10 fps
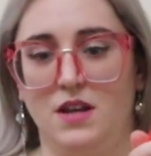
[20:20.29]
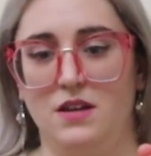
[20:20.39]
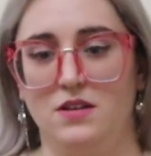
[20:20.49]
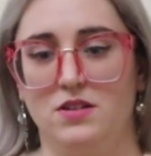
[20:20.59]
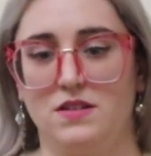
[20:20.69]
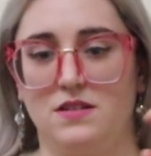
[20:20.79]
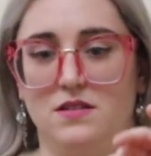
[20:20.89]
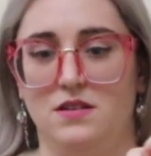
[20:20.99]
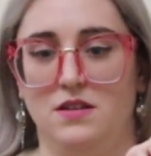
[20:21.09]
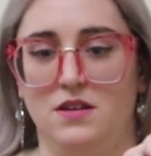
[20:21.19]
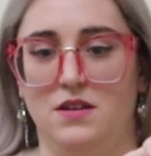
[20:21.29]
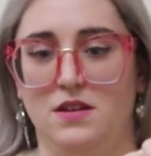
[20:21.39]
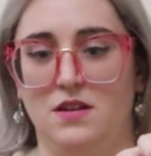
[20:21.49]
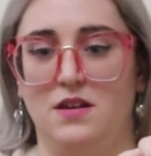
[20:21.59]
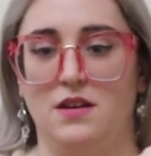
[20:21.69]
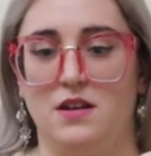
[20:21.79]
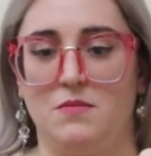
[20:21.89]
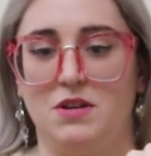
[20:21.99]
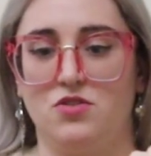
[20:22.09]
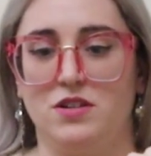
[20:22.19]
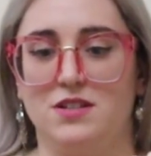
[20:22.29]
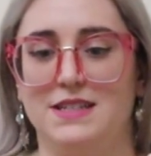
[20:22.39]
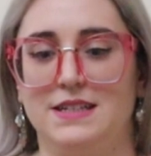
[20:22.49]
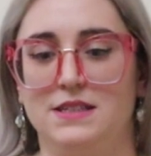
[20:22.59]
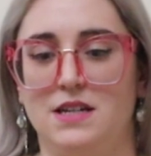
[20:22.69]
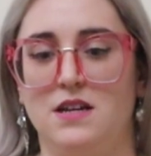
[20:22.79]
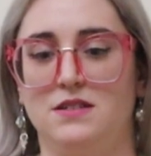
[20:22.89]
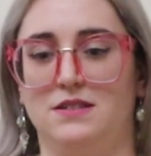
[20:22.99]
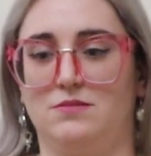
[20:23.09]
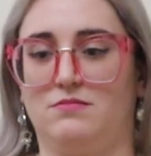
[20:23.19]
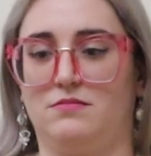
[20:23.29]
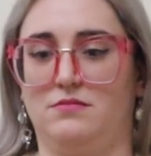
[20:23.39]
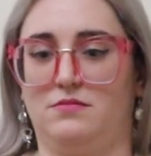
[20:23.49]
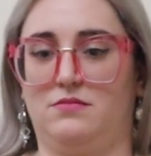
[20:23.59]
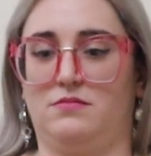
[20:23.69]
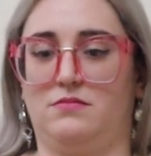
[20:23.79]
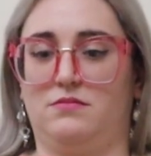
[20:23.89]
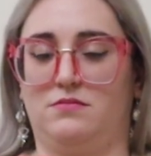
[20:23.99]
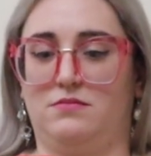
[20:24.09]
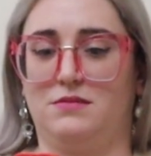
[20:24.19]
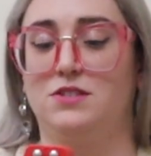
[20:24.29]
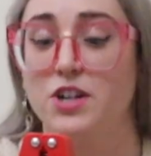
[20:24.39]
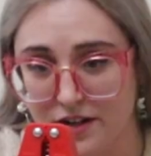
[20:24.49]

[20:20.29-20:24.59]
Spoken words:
and you just kind of make sure it's all still down, and